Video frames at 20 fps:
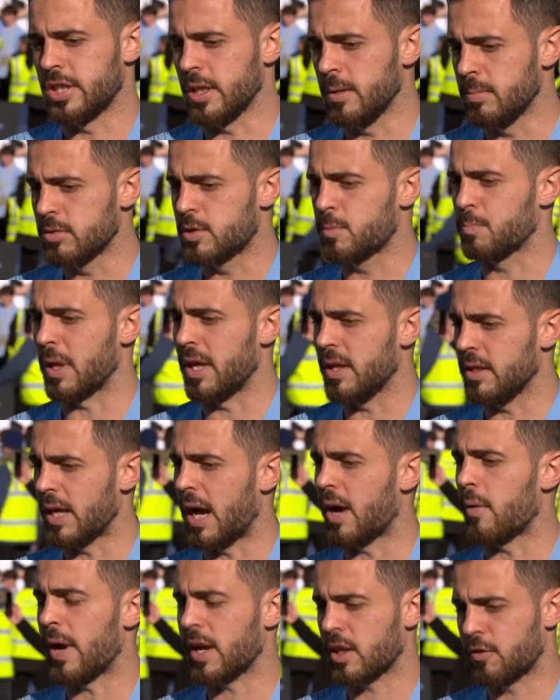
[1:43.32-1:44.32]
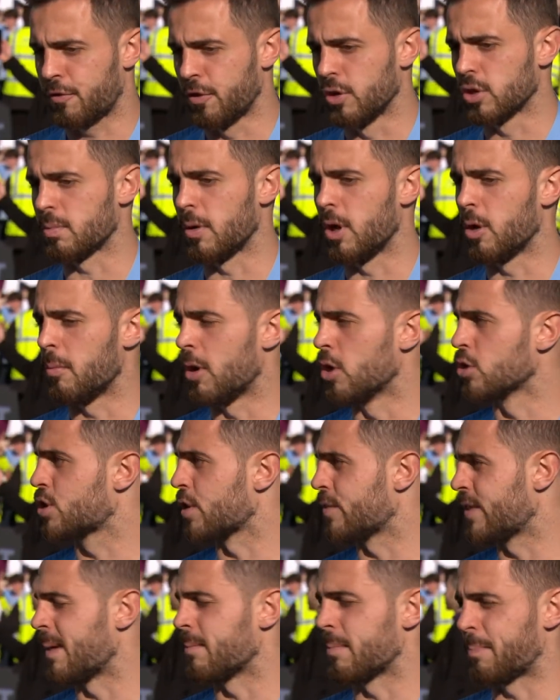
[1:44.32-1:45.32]
teams play direct football.
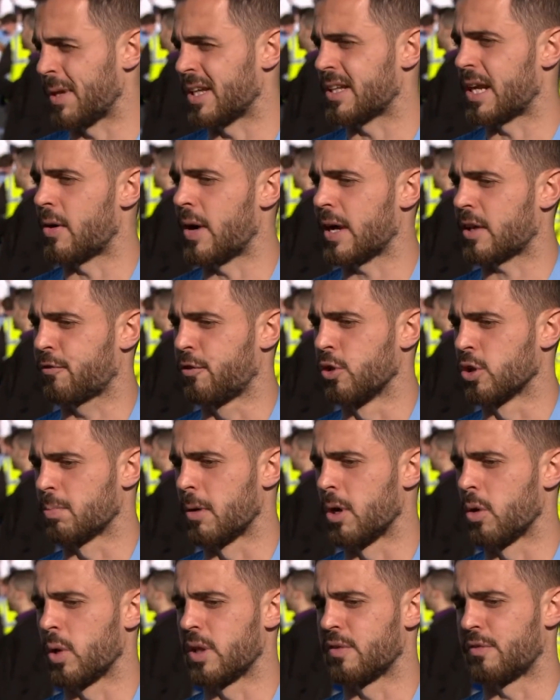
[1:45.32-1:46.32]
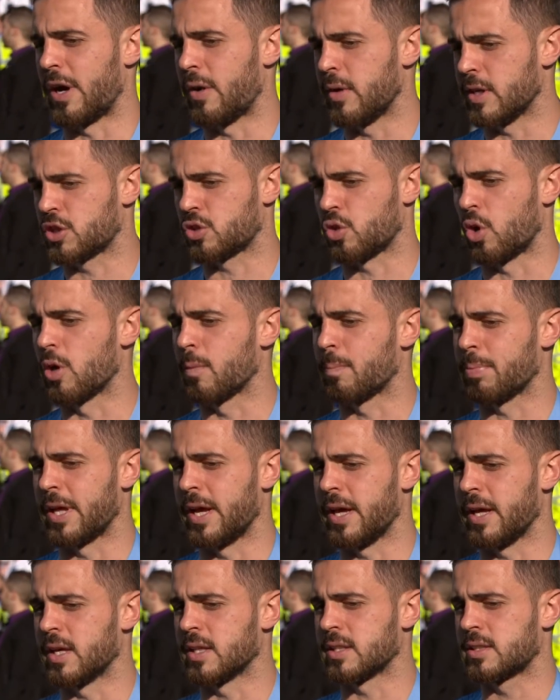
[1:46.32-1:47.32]
Most of them play direct football with very strong
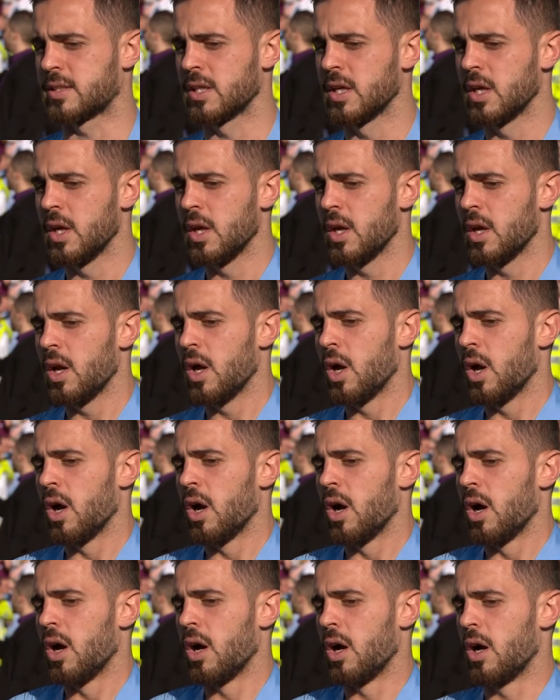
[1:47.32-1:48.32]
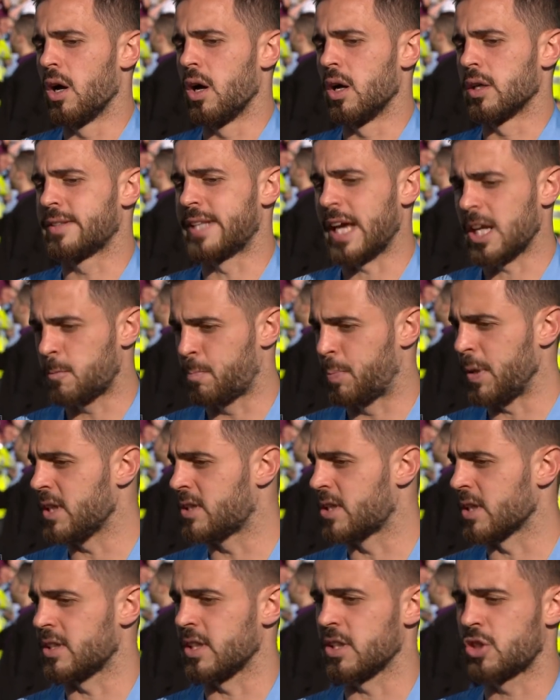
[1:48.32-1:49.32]
players. Set
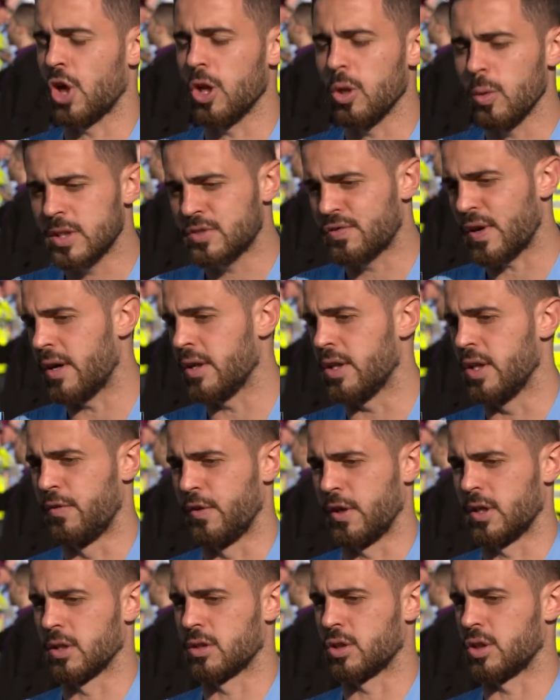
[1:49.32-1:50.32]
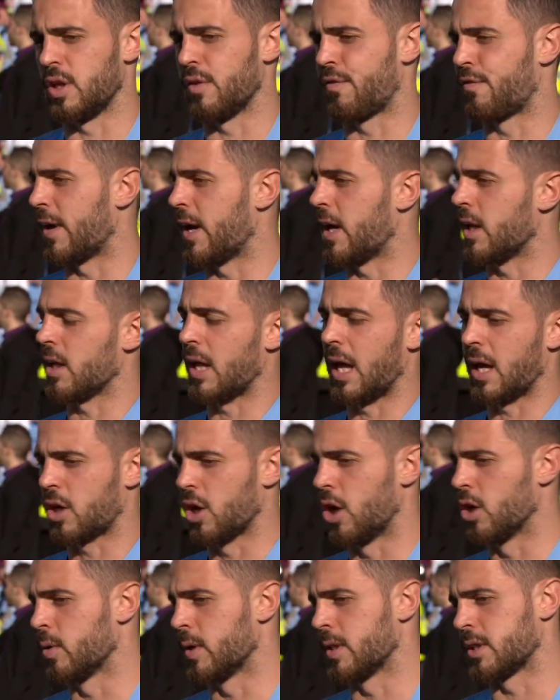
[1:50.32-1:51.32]
pieces, it's always very difficult to defend,
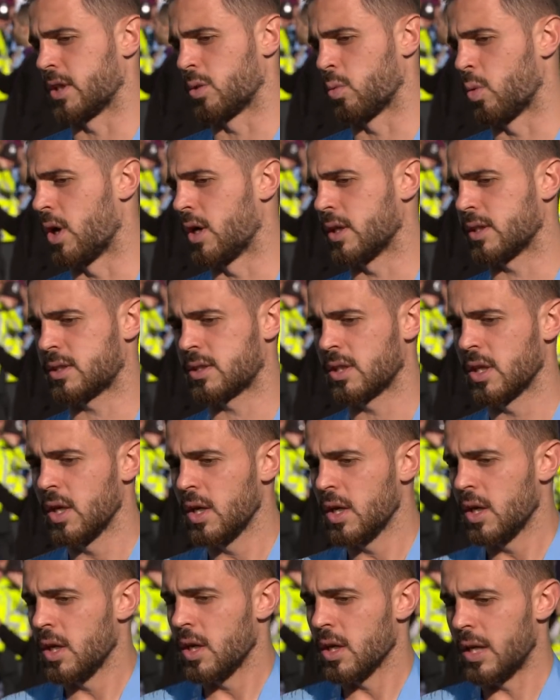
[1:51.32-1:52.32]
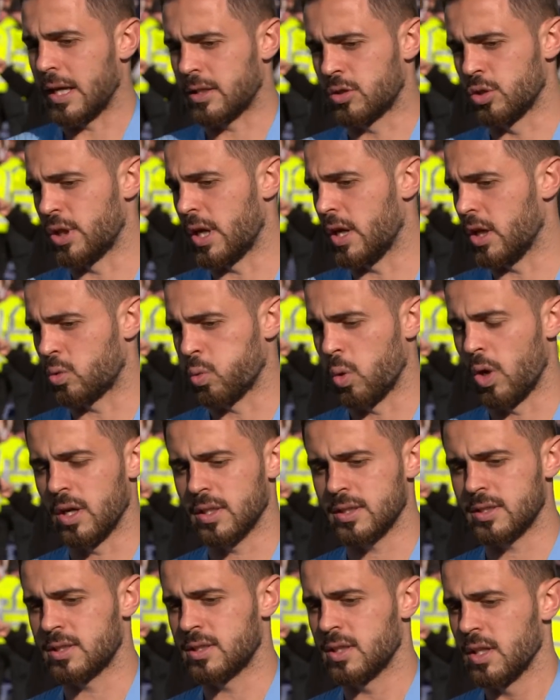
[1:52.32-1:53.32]
like always it was. Like today it
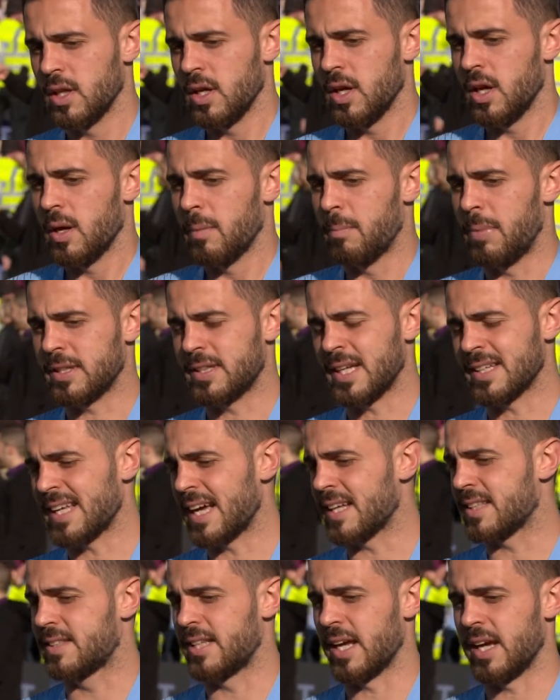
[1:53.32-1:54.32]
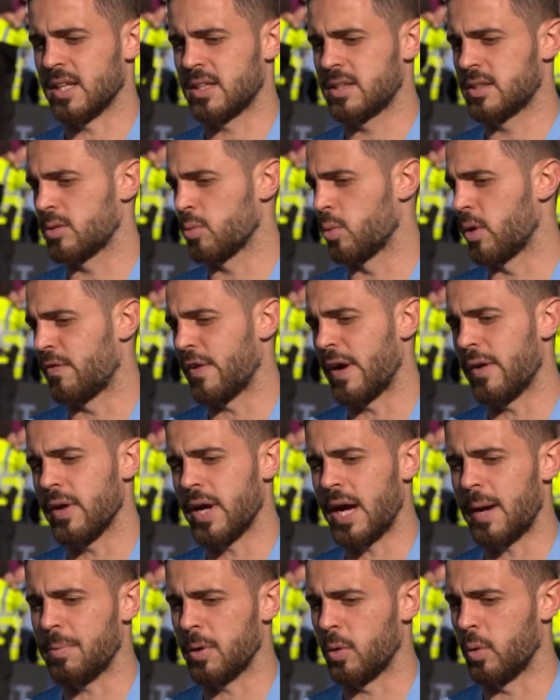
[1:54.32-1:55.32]
was. Hello? But as I said, we're
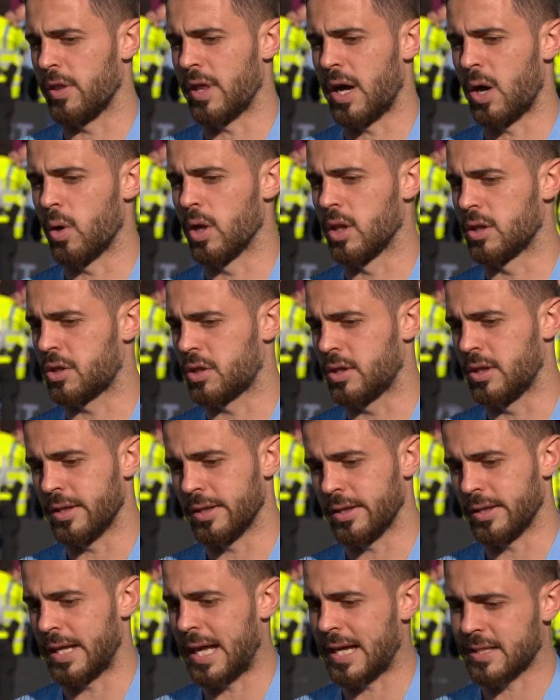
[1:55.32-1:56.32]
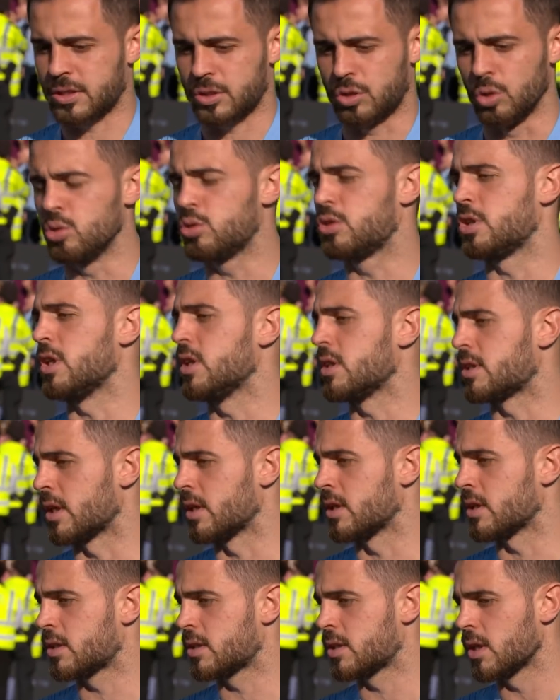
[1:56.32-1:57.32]
very happy with our last two
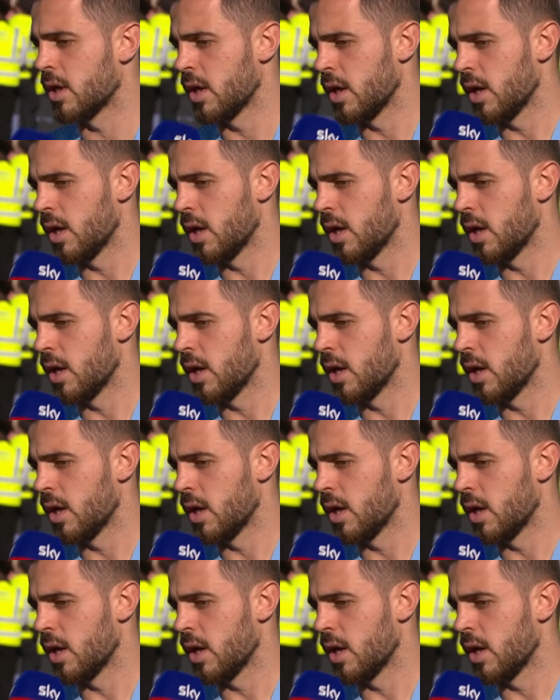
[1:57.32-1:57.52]
seasons.